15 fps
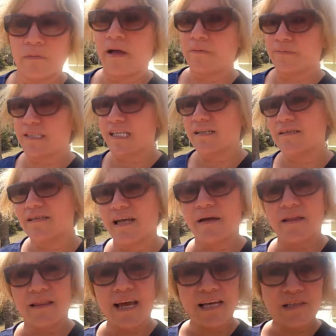Well, since
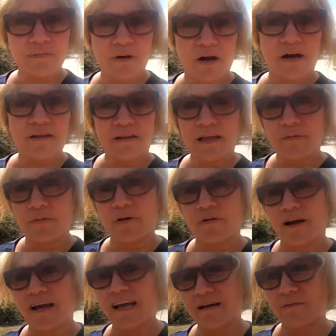that last park that we
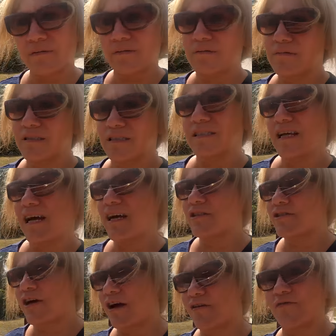were at was
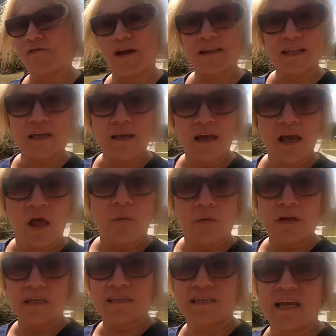not dog friendly,
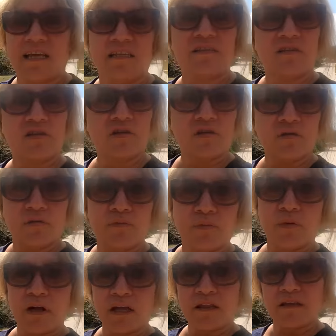we decided to
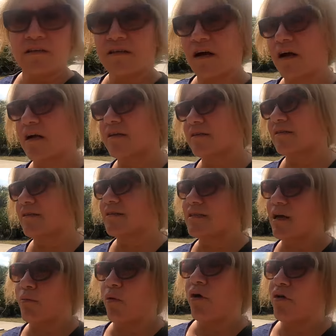bring the dogs to
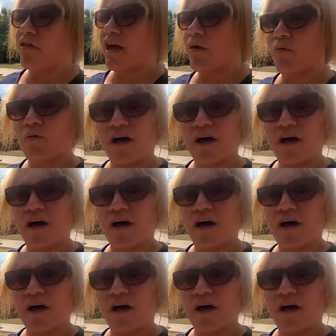somewhere that